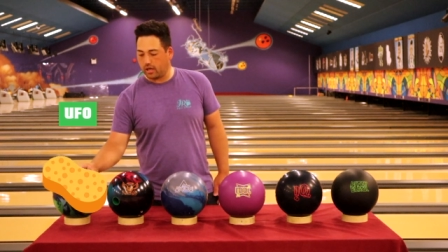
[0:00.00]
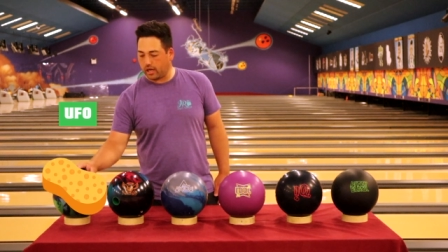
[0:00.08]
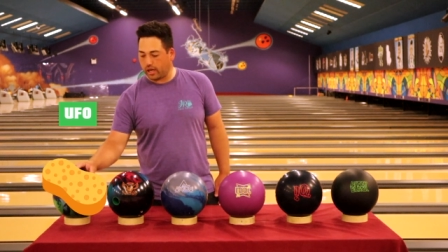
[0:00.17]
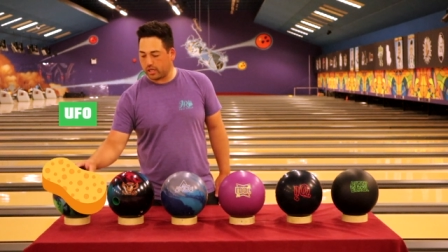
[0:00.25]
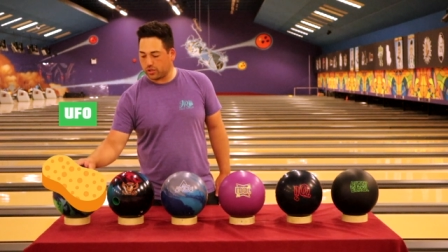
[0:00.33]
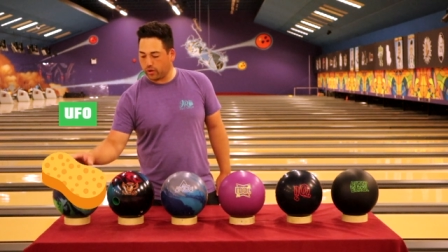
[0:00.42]

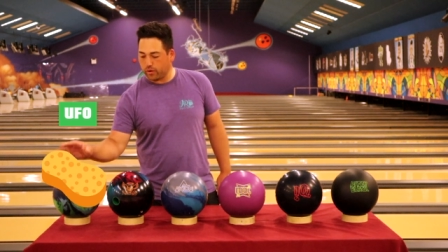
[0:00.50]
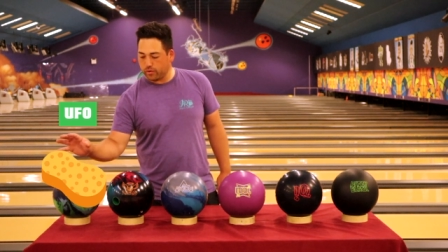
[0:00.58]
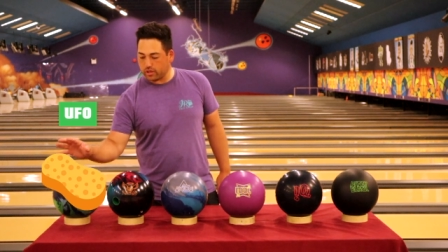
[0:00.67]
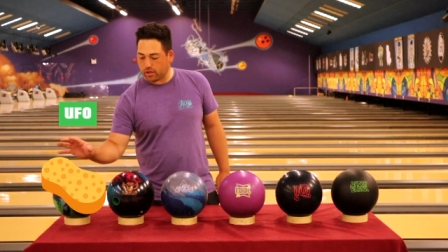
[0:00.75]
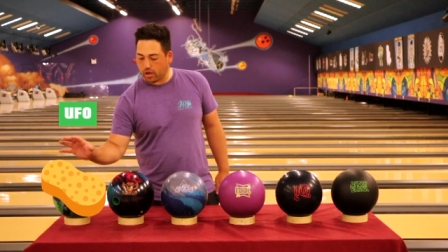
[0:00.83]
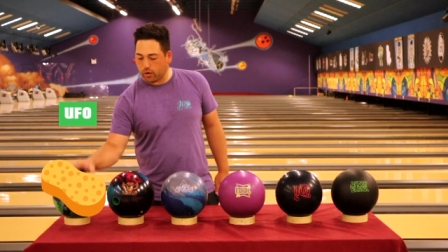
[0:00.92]
Uh, so I
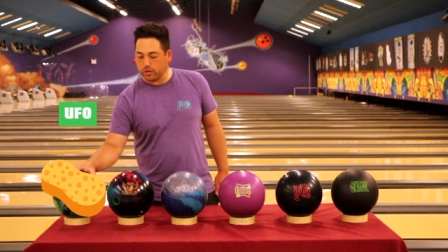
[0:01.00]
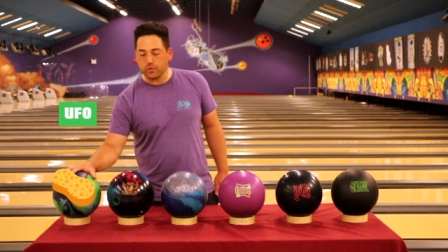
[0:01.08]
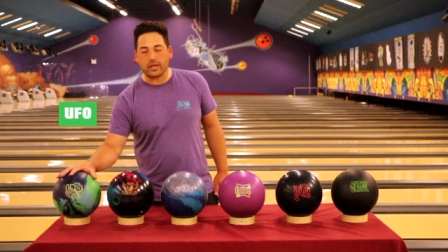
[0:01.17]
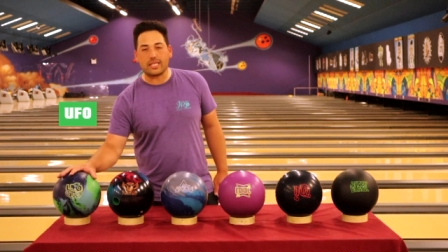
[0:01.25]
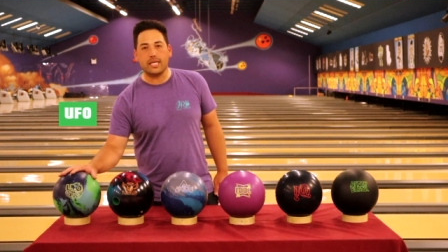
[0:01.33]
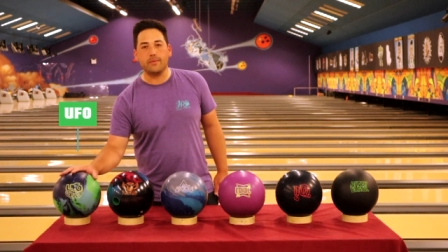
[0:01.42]
want always
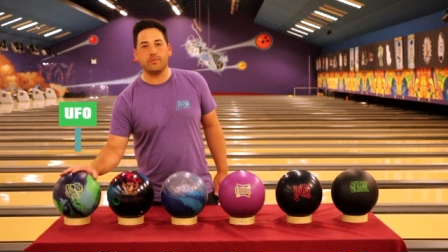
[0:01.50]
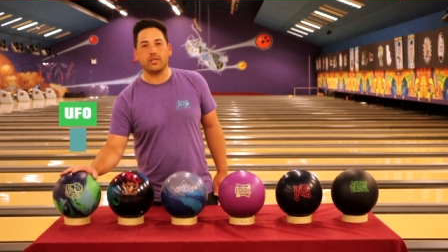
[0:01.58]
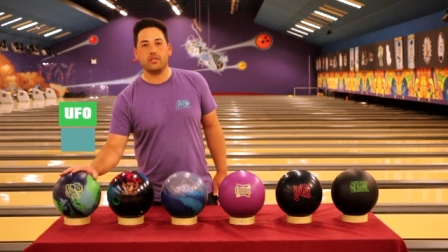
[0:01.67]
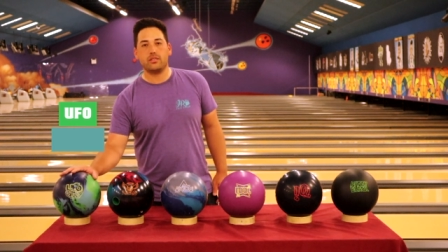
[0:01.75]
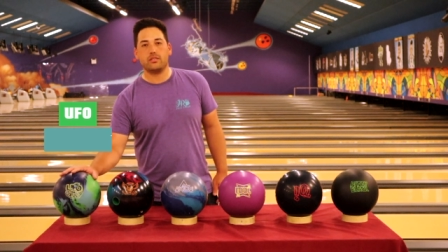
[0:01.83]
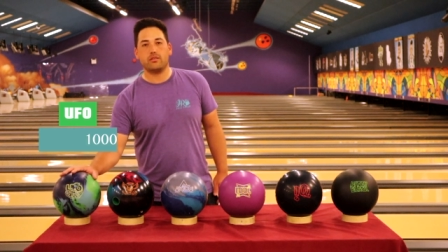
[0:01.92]
want to keep
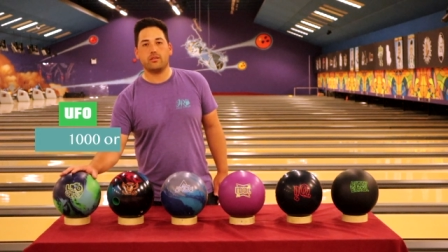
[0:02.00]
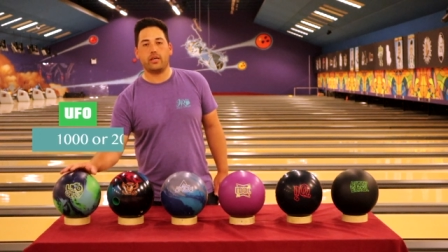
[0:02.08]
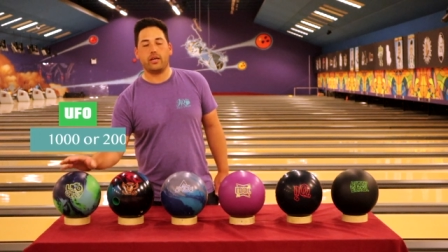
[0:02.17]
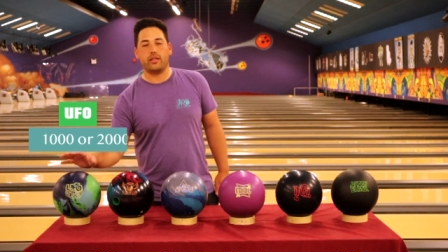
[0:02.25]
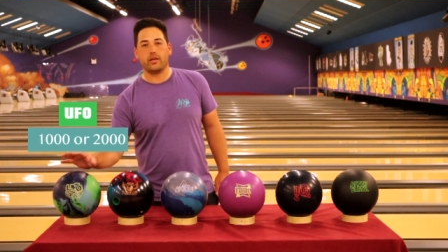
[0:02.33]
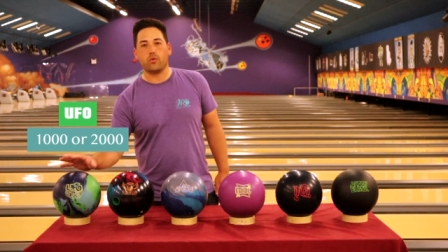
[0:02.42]
this
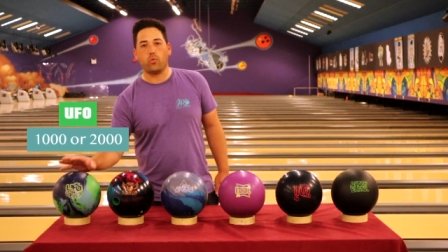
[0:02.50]
at like